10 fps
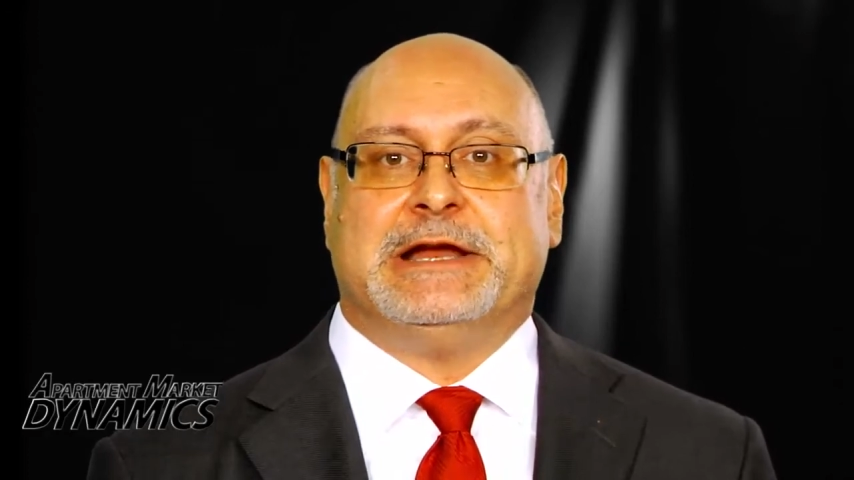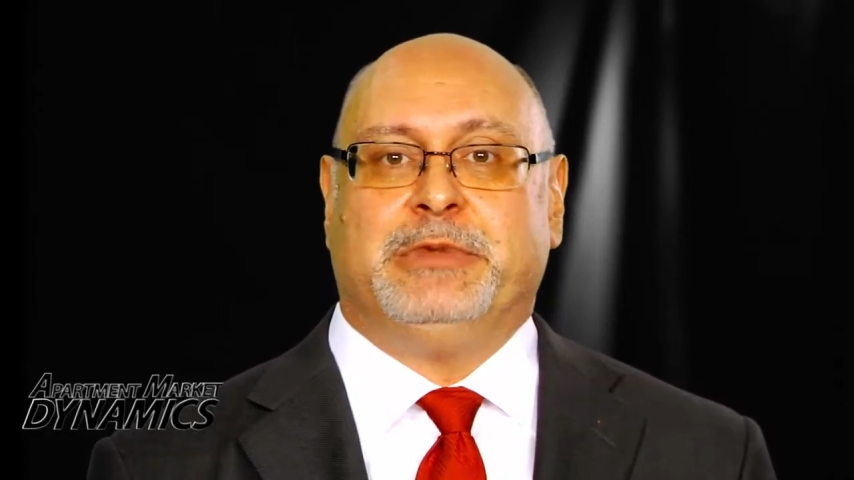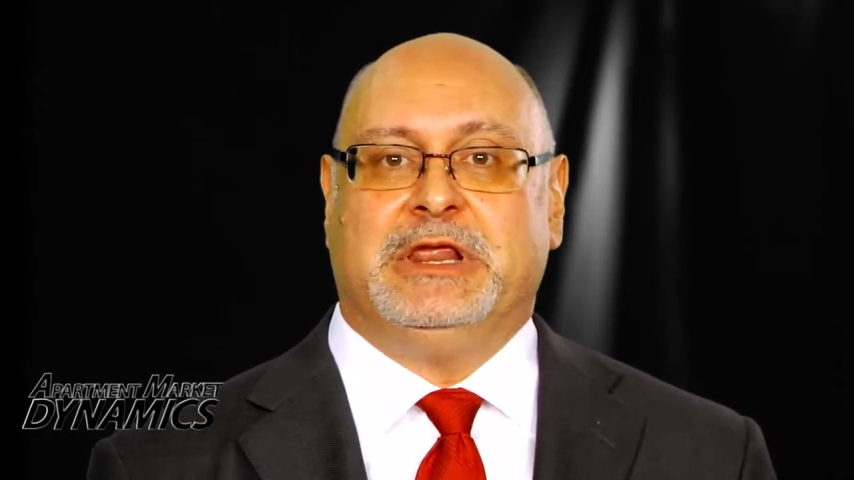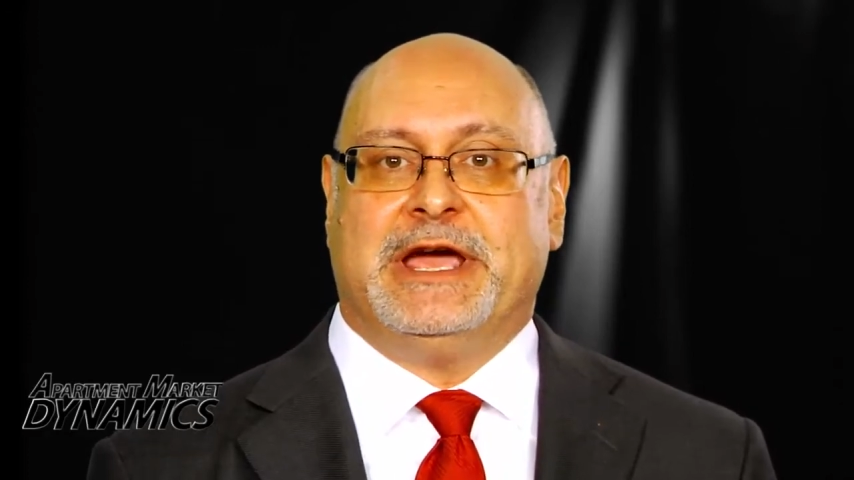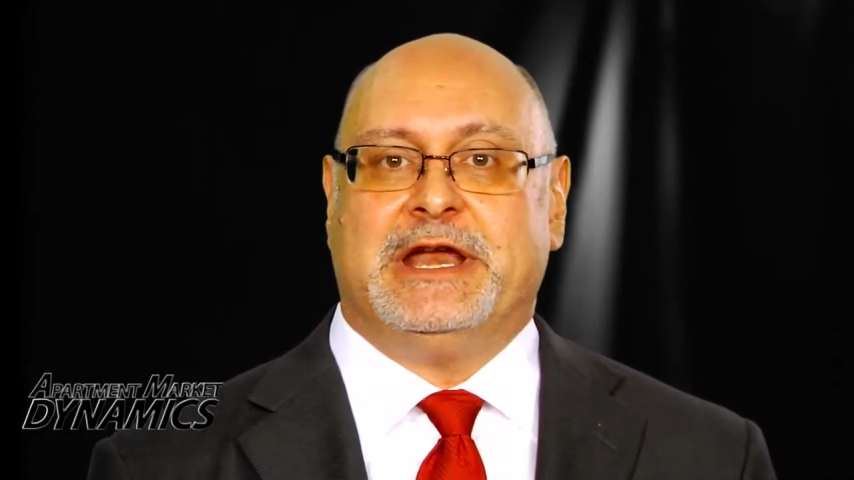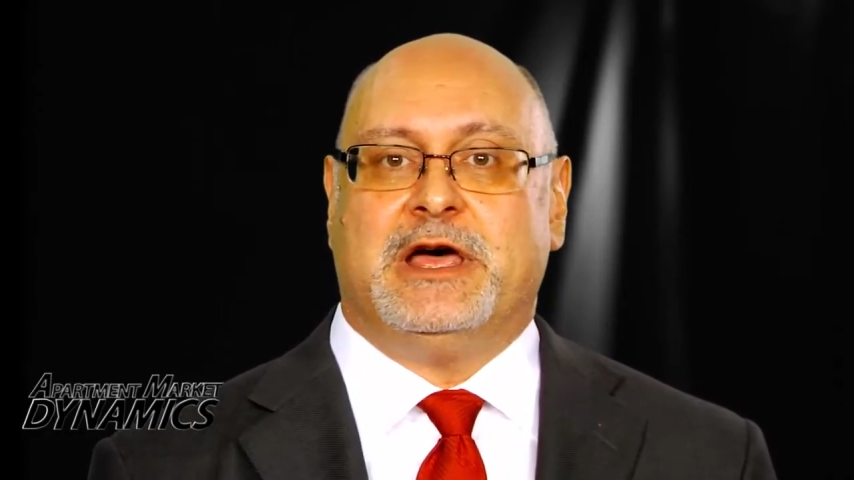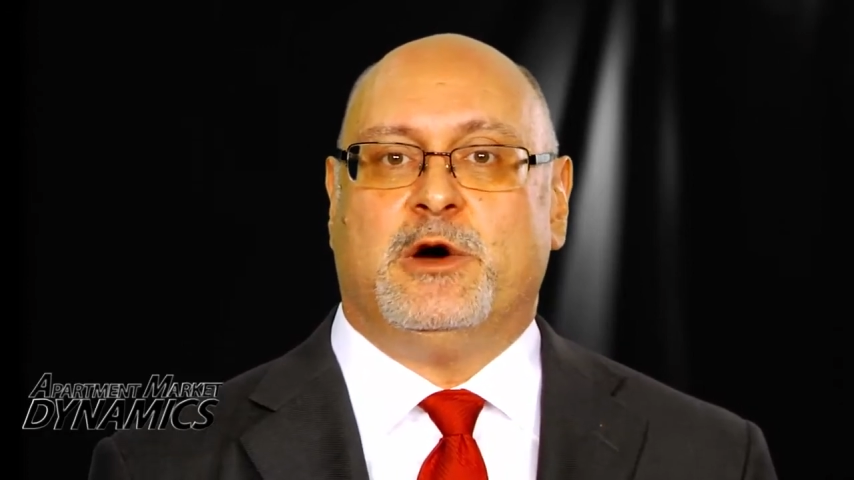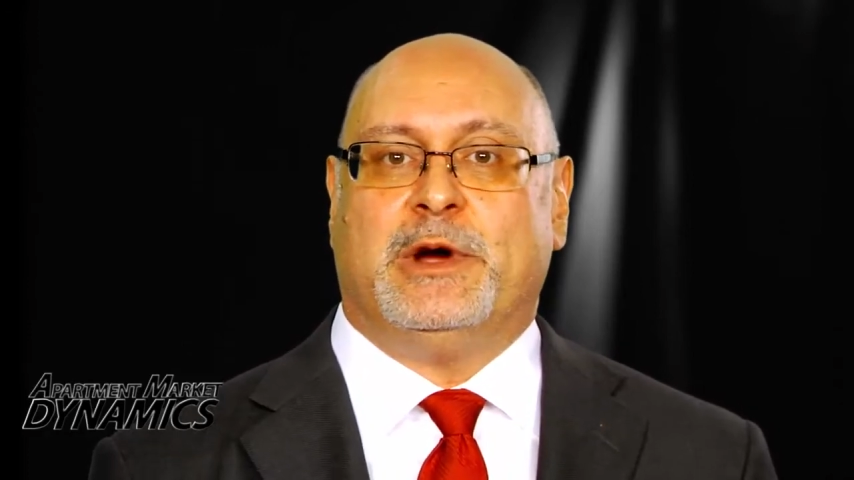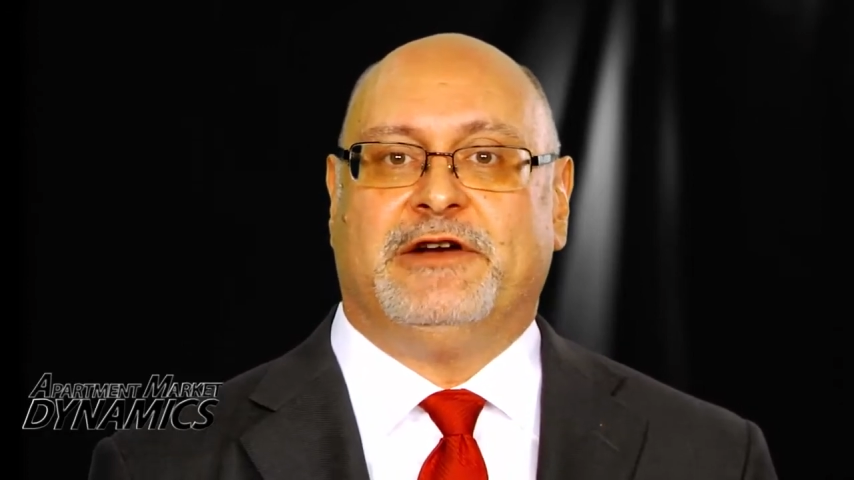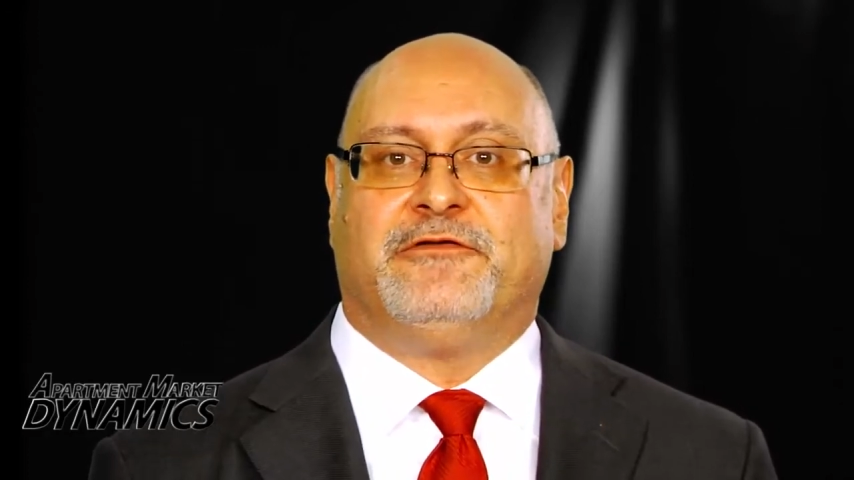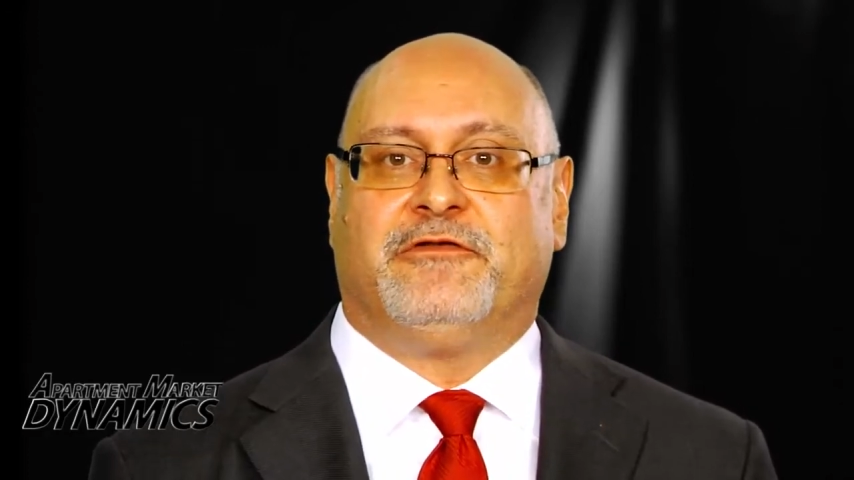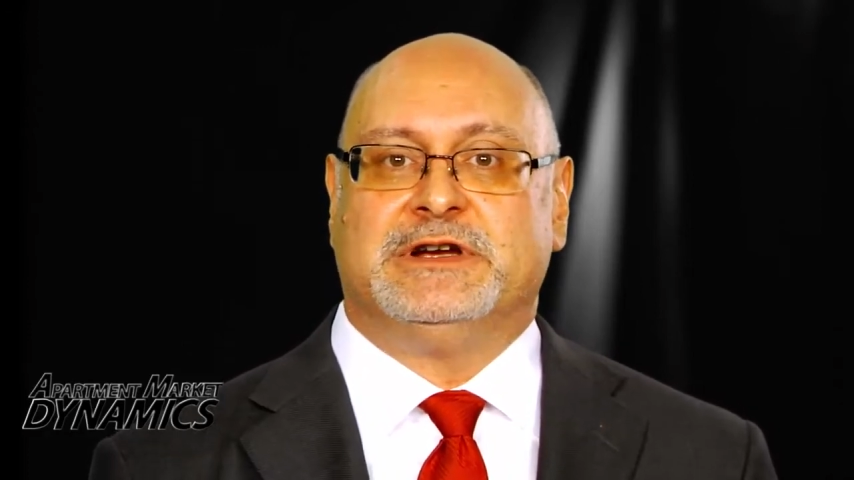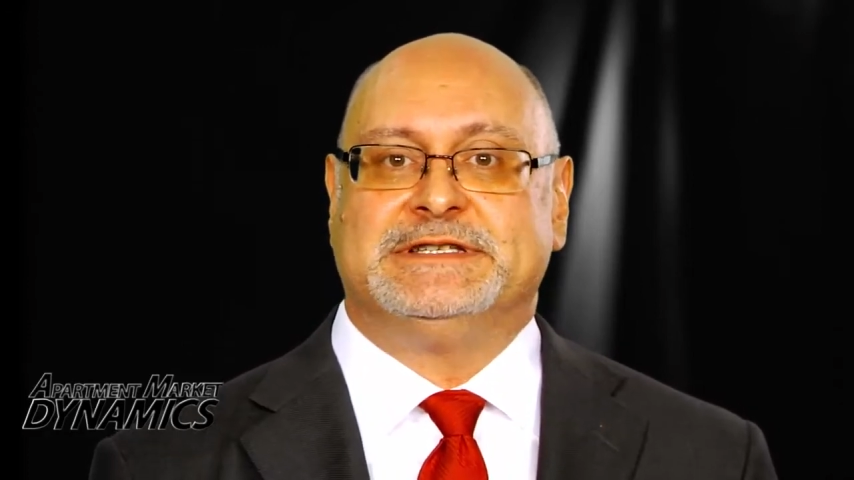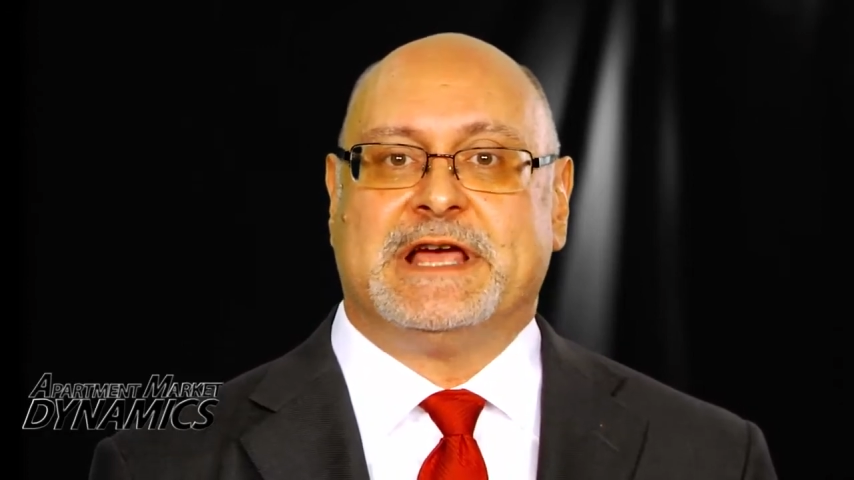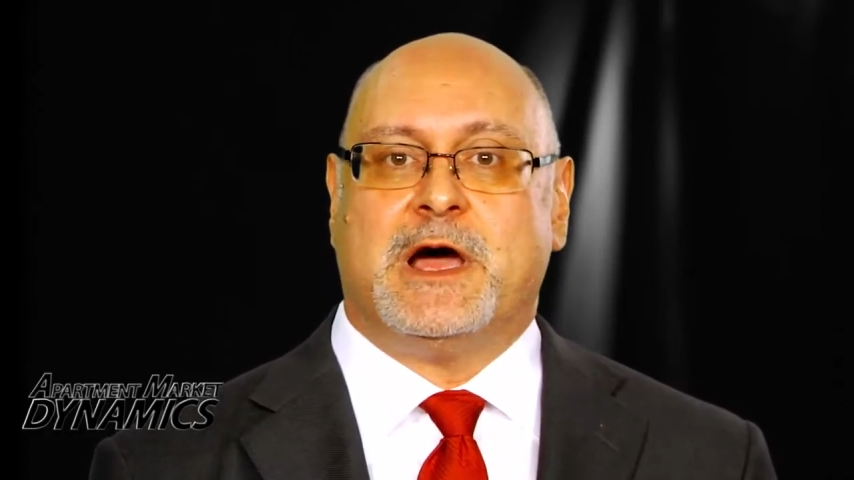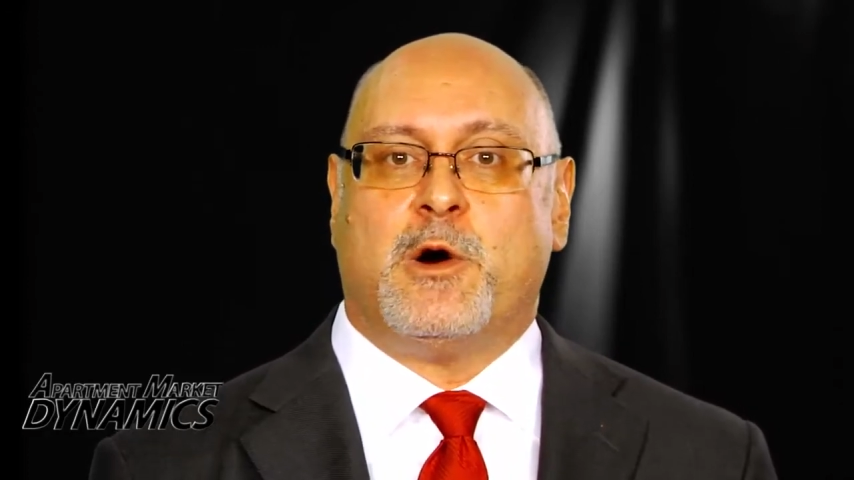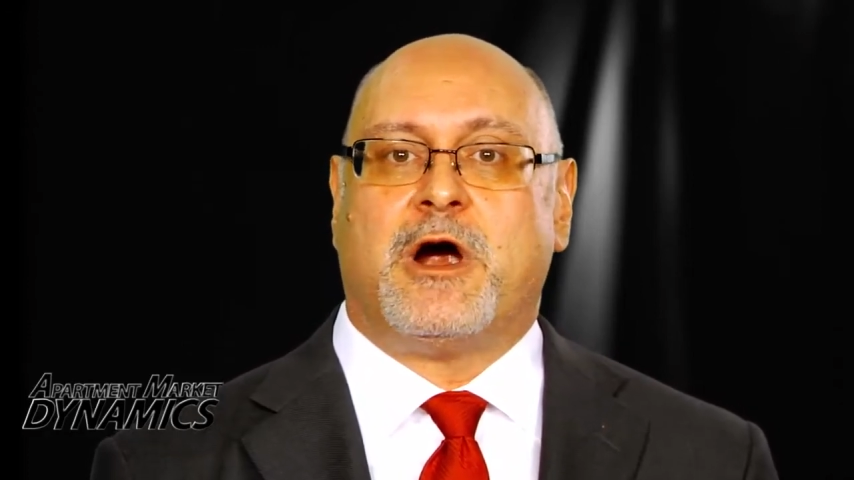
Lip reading: and Plano and Frisco